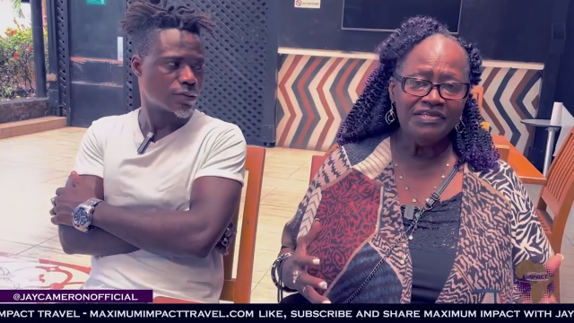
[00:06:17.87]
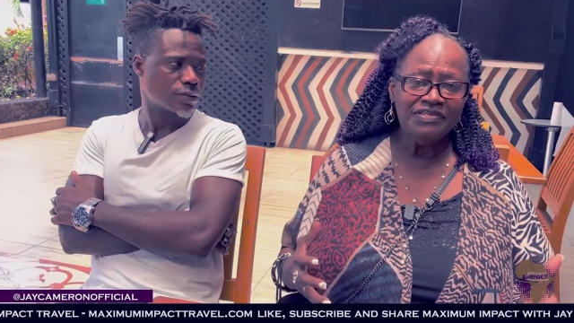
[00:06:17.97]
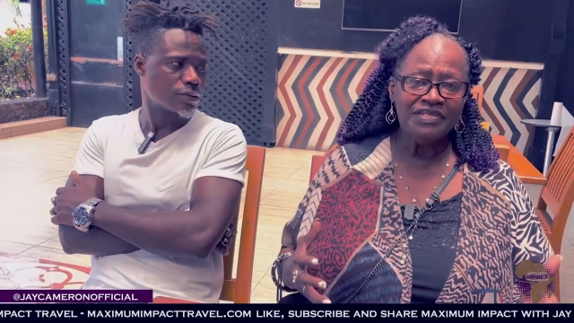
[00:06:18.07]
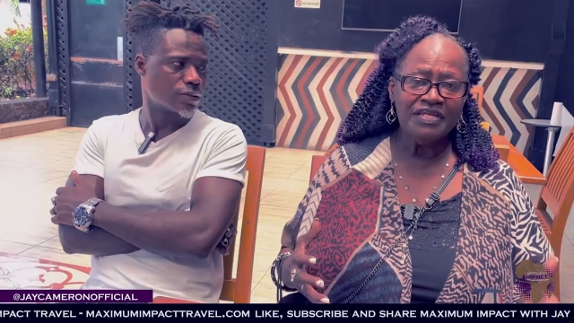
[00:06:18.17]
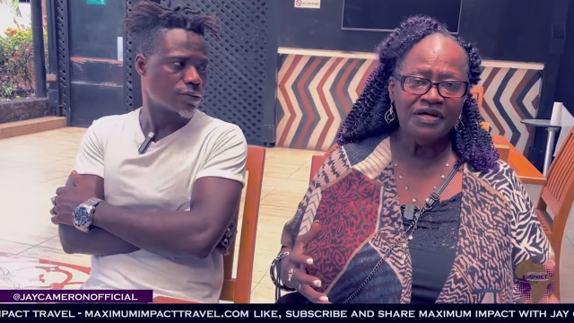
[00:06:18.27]

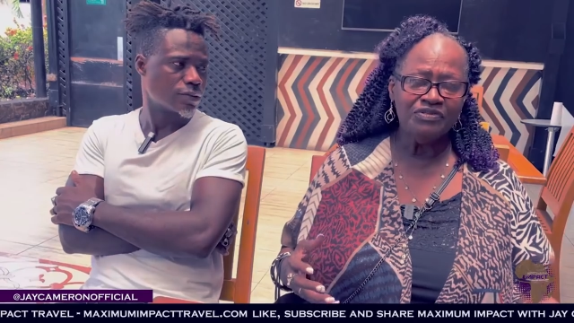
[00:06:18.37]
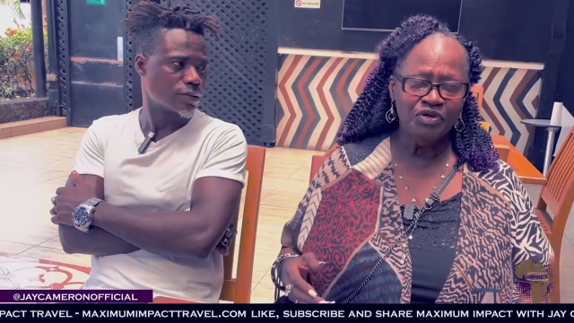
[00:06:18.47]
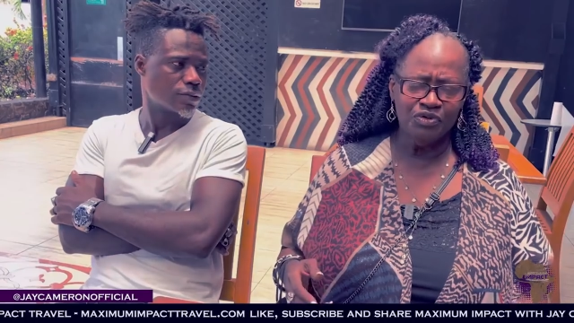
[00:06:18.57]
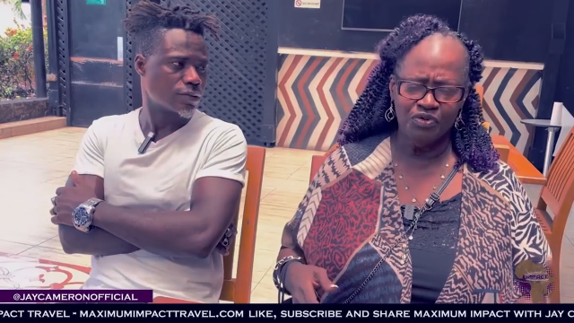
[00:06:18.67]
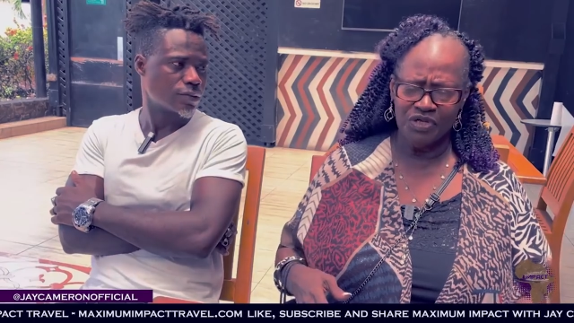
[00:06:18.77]
Speaker 1: said, I
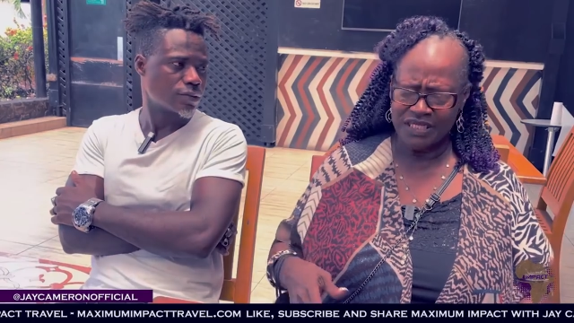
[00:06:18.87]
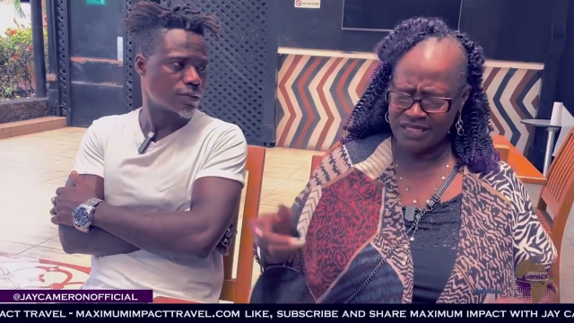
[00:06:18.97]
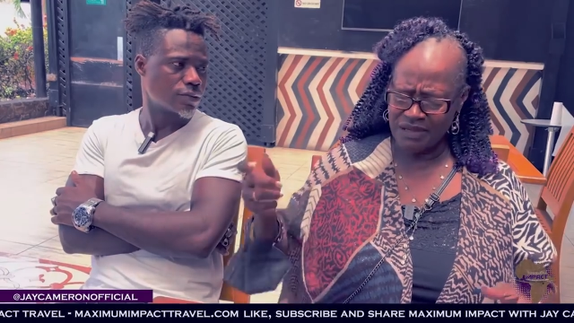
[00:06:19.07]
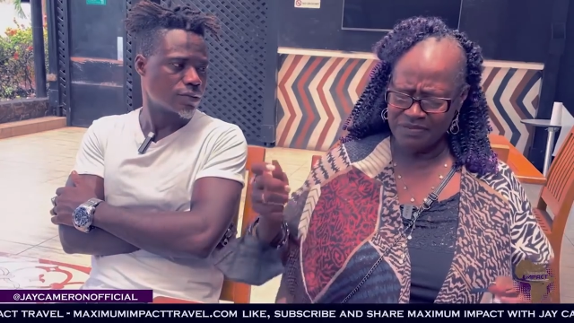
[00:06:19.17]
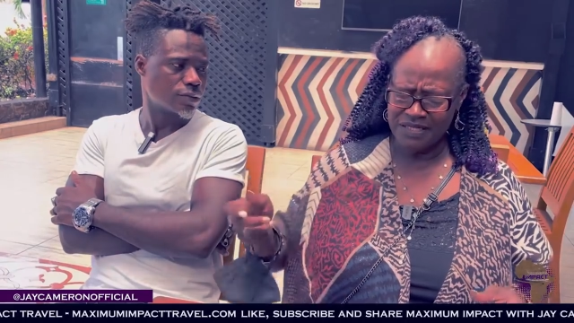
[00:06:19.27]
told her daughter,
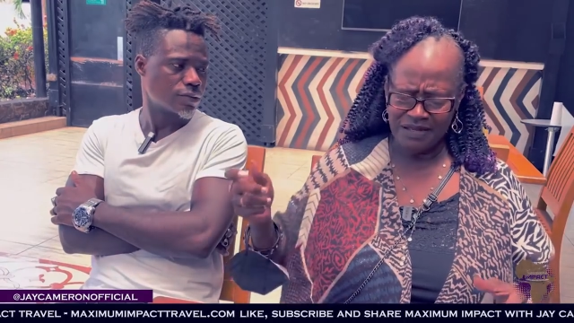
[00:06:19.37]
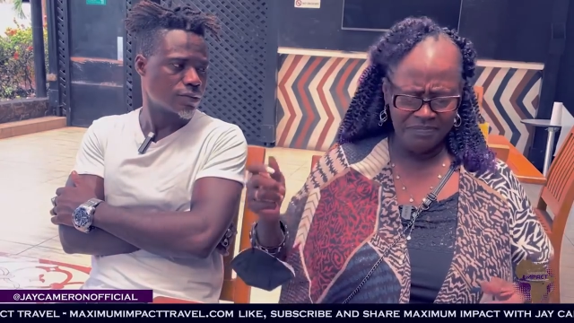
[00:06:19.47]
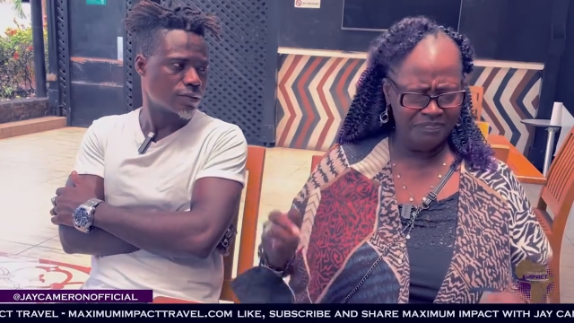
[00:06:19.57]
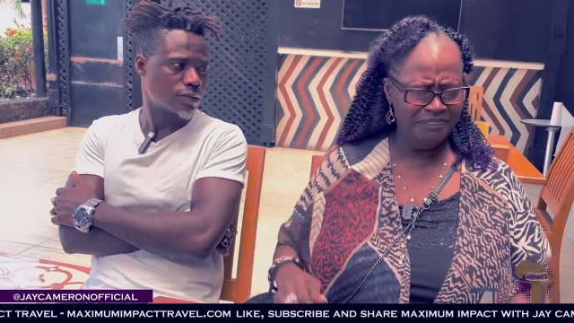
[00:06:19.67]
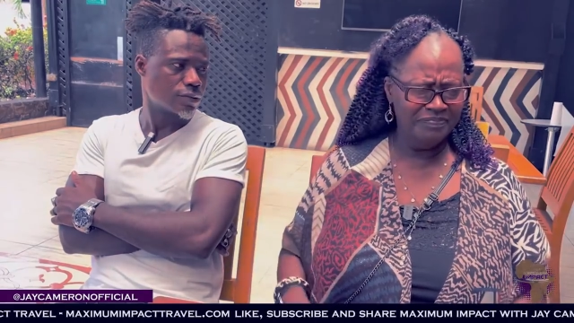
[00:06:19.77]
get up, get up.